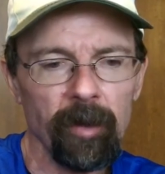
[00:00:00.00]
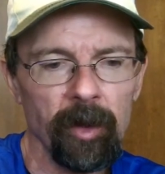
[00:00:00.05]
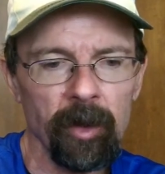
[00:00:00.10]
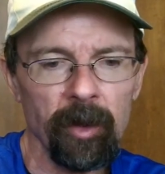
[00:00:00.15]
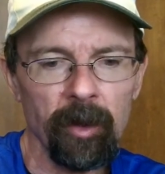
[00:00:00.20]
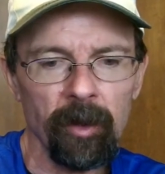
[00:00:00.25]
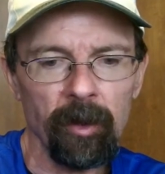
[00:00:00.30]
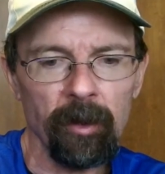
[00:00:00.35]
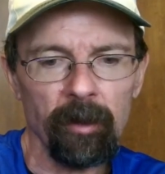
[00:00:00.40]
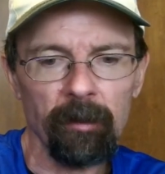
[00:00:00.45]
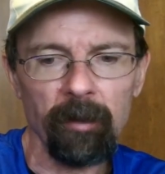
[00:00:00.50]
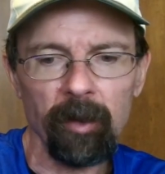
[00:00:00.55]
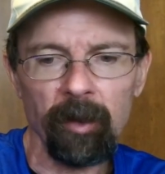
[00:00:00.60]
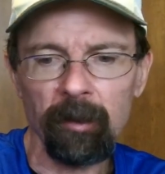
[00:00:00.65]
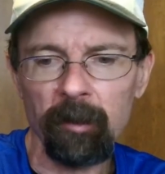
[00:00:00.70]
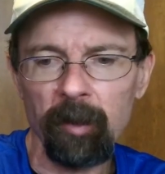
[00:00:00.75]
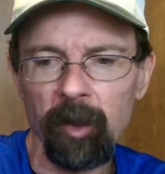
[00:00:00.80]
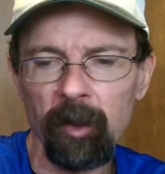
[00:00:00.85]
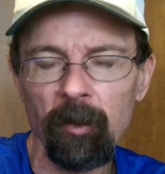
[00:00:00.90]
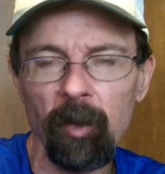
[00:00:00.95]
You know,
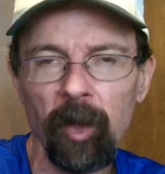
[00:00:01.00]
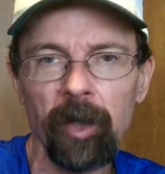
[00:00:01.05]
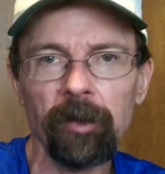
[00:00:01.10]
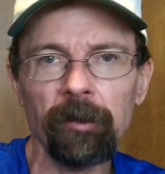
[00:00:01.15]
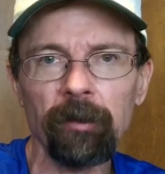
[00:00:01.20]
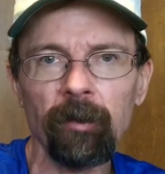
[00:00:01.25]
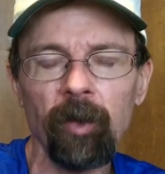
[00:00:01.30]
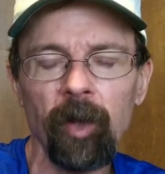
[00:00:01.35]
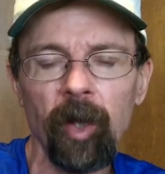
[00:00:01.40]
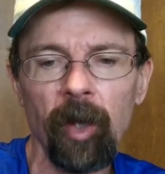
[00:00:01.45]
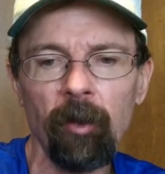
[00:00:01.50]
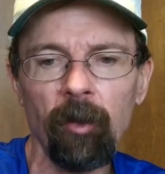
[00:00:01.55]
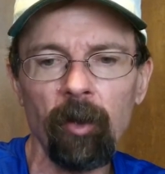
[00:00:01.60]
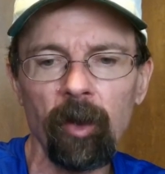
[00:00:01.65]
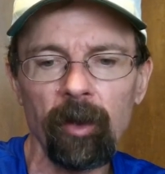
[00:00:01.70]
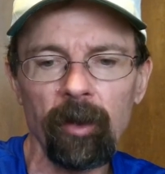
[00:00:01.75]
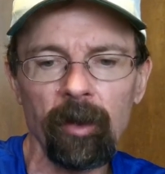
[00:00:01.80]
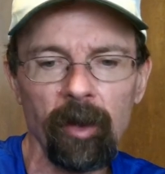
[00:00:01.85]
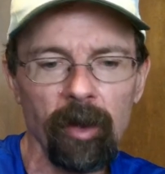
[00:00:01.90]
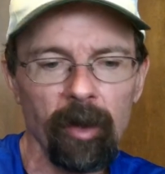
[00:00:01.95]
everybody waits for that
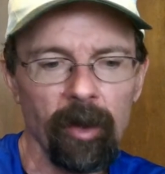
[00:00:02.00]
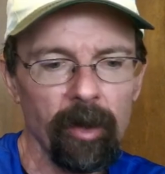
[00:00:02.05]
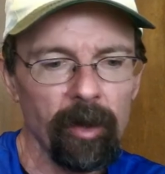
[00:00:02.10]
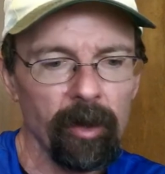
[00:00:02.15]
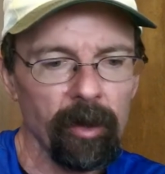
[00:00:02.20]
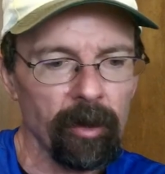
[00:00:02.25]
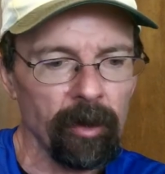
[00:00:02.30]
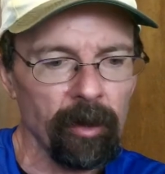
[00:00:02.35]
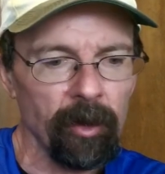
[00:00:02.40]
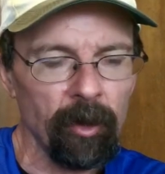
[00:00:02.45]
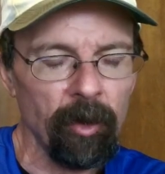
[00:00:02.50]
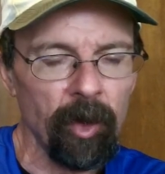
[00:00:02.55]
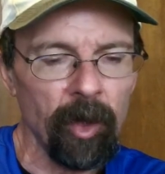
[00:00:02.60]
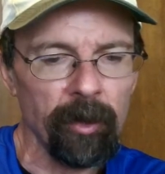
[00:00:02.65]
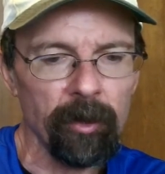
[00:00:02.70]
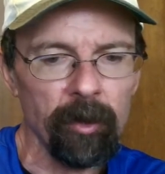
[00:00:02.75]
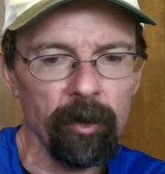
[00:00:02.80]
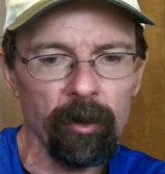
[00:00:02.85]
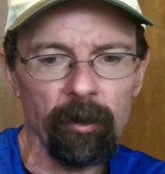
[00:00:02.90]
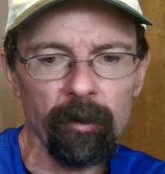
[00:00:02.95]
one. I know I
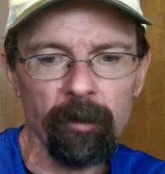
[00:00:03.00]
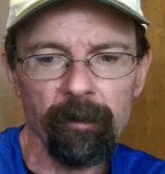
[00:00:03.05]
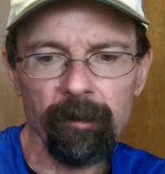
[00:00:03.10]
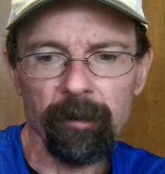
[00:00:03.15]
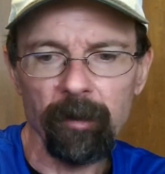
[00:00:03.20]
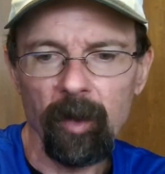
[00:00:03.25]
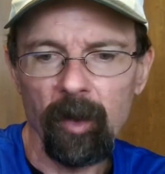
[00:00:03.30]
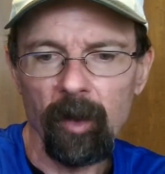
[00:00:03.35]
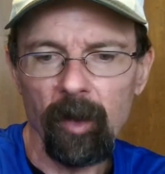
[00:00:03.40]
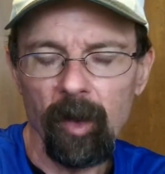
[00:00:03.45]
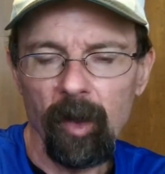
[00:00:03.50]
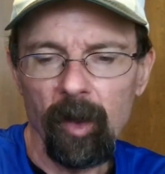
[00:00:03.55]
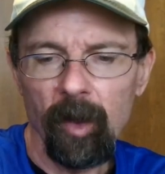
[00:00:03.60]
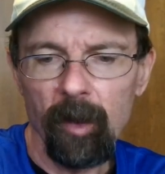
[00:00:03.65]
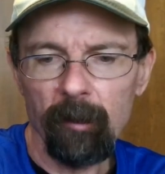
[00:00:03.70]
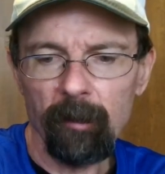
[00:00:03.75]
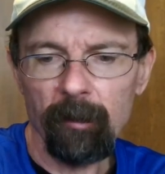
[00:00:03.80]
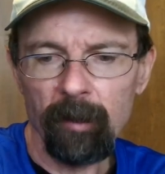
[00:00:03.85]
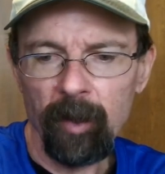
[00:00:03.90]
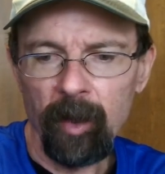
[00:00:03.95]
do.
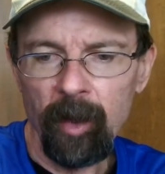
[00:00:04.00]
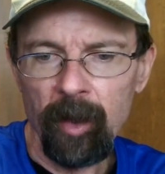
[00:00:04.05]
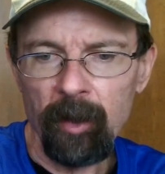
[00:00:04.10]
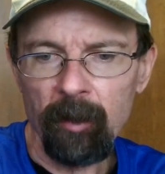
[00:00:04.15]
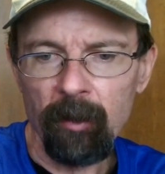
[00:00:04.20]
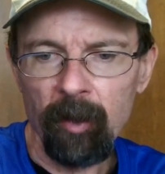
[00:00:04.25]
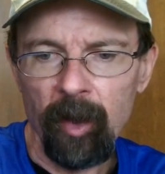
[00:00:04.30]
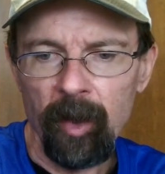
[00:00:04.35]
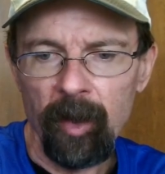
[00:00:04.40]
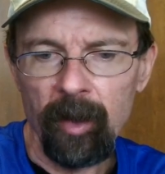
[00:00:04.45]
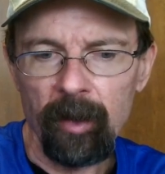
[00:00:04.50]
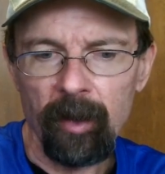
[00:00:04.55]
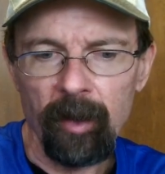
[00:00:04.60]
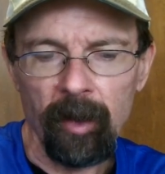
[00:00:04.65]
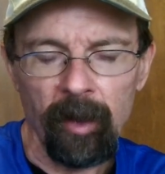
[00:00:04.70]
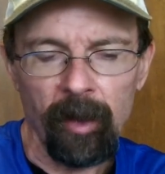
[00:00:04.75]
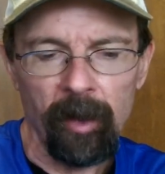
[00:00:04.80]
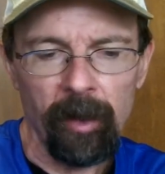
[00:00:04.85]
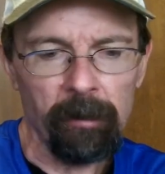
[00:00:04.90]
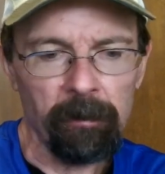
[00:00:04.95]
But anyway,
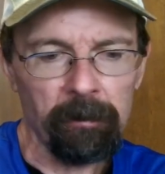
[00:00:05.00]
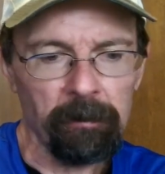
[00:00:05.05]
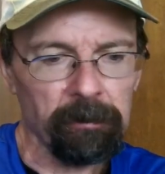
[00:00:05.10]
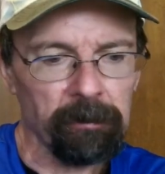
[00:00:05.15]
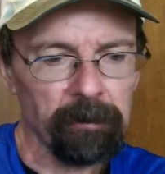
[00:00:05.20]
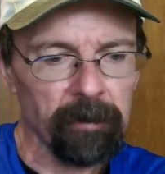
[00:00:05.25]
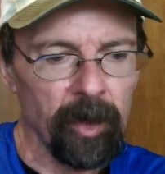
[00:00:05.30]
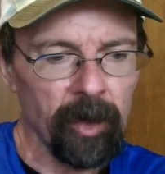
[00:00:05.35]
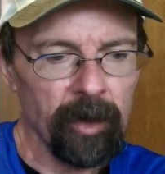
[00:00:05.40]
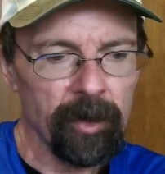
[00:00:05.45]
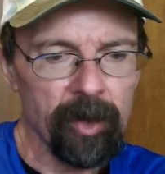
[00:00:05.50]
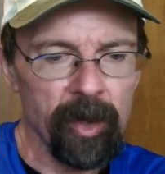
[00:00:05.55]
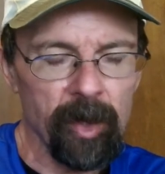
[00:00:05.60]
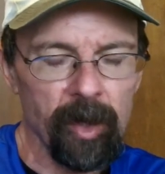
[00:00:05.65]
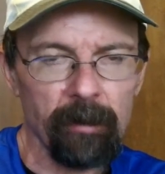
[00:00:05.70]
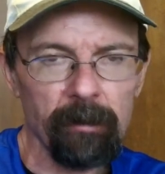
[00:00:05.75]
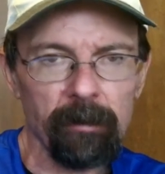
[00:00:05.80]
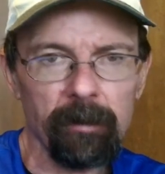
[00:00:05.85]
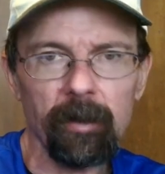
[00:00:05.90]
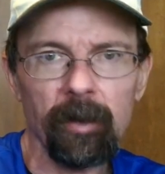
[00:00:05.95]
that's
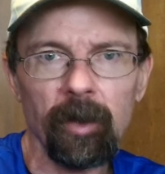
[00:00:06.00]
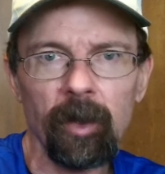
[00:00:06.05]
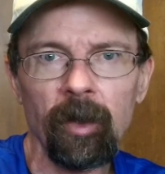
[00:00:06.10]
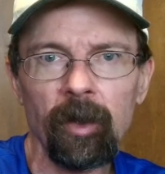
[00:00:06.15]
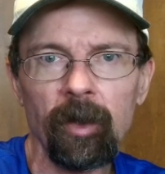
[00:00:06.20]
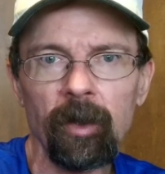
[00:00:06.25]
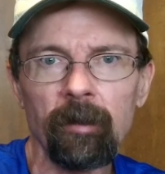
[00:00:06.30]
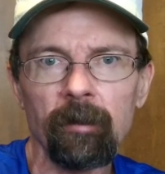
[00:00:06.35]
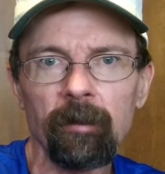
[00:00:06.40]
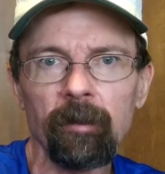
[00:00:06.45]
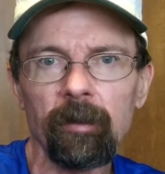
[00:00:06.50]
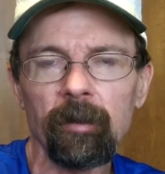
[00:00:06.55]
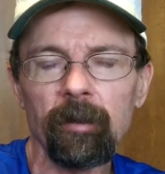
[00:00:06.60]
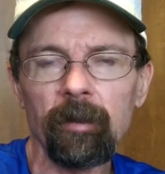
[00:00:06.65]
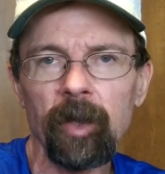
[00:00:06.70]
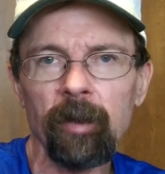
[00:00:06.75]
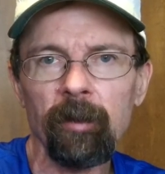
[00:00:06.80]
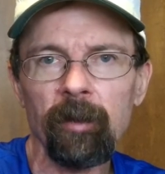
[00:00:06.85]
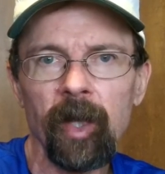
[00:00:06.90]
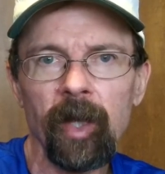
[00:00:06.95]
it.
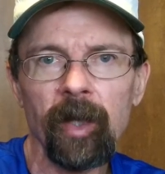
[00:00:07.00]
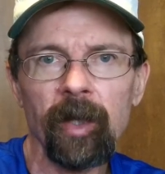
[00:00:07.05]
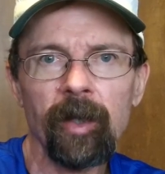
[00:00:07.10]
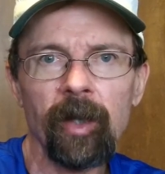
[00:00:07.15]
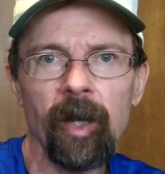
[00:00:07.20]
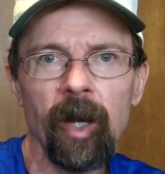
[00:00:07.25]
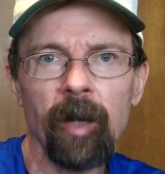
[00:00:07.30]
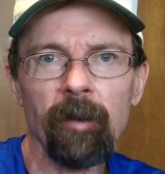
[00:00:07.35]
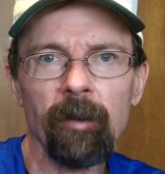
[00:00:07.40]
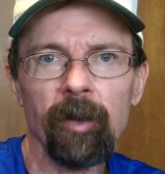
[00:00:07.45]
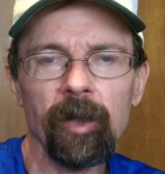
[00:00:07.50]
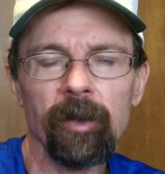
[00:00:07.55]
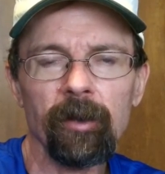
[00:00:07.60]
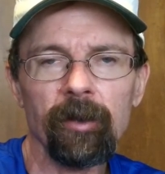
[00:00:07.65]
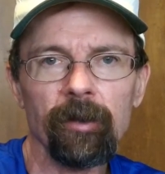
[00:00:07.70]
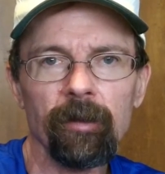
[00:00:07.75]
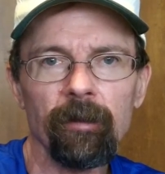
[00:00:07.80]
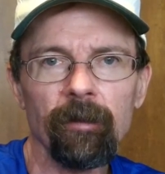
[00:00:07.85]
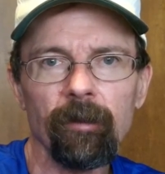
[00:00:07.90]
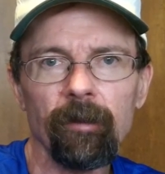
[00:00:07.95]
Leave me any
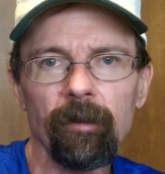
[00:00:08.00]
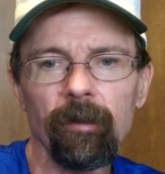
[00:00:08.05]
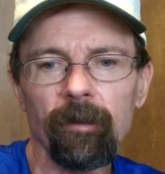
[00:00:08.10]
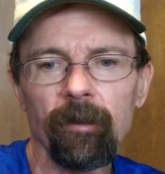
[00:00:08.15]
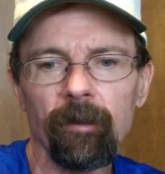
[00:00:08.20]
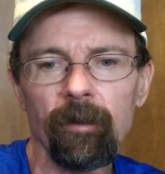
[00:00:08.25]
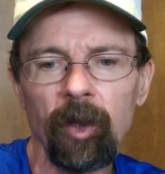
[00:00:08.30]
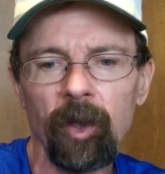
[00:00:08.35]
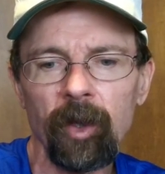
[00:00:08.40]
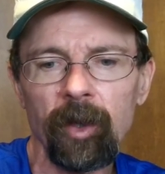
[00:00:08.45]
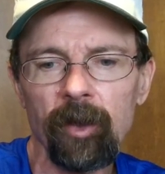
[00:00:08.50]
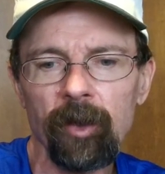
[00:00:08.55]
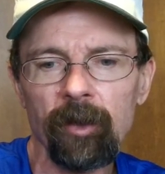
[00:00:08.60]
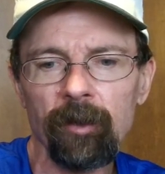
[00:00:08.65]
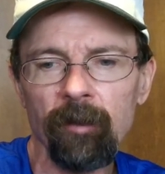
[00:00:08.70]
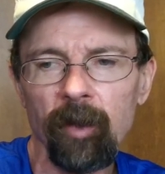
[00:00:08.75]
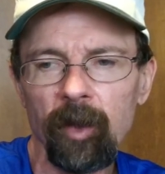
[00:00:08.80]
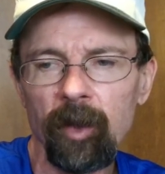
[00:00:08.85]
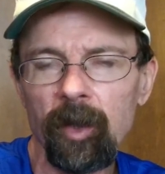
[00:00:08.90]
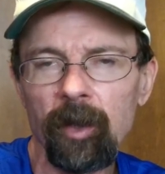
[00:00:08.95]
comments. Like this
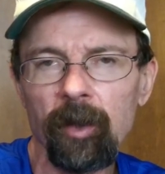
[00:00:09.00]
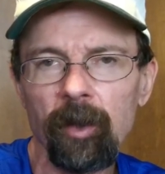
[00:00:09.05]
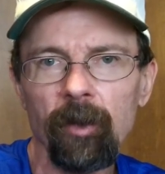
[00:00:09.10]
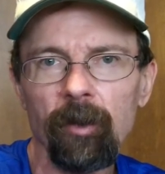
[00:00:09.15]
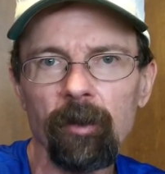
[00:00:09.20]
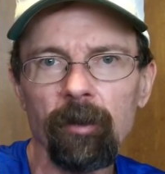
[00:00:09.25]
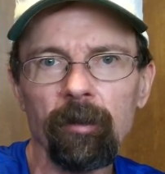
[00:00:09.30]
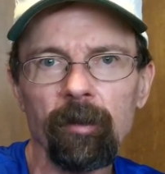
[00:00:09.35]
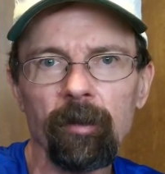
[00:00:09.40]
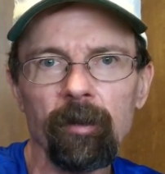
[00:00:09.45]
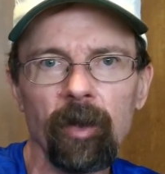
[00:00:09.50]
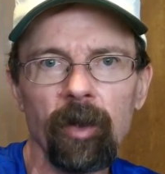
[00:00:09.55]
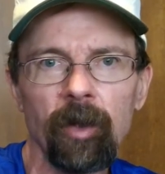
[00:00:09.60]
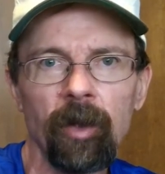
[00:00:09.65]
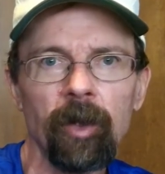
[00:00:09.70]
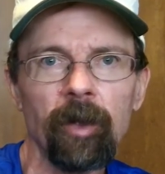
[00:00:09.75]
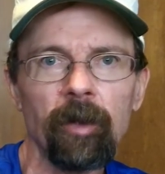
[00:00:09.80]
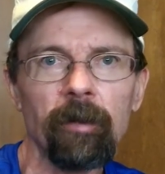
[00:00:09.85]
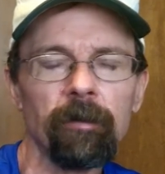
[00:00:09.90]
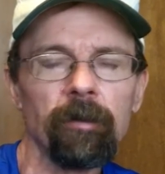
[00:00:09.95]
video.
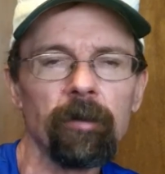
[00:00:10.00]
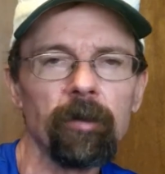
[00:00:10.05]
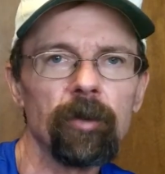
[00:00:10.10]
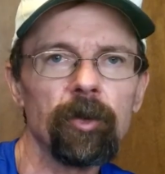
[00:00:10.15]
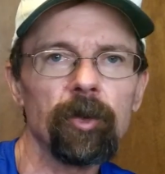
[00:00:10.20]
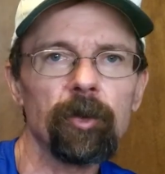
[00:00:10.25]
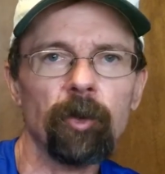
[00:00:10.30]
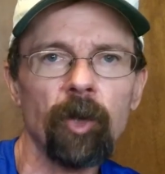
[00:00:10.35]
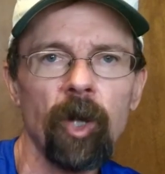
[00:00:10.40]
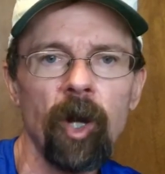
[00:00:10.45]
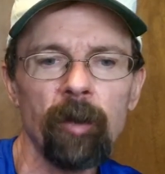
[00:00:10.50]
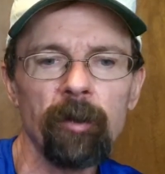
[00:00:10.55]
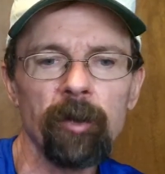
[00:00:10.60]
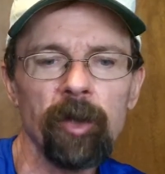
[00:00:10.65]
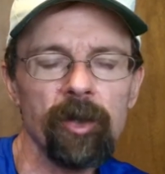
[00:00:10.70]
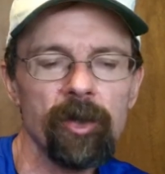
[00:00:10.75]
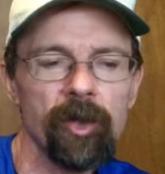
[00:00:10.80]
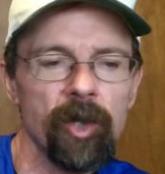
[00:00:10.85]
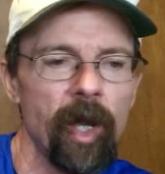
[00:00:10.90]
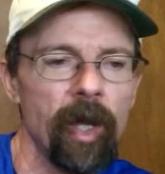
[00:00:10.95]
Subscribe to
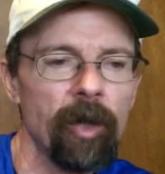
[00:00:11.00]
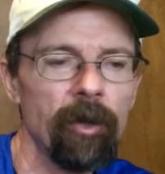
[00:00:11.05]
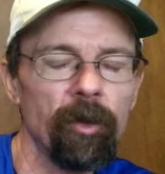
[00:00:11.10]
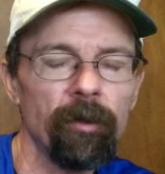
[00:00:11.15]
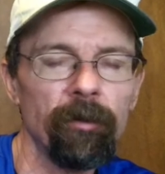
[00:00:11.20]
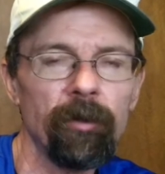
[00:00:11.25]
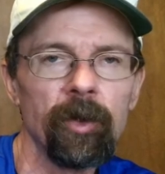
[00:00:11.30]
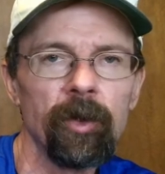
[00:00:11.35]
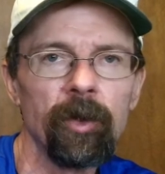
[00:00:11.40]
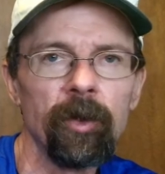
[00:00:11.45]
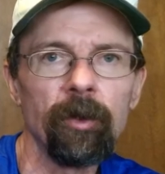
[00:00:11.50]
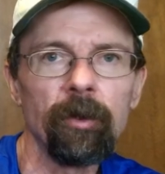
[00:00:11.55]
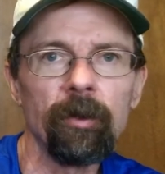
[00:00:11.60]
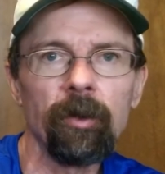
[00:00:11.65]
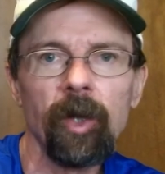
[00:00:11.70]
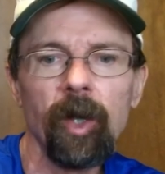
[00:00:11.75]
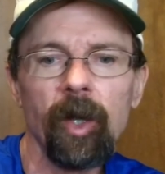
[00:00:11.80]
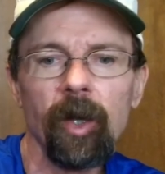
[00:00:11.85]
the channel if you do.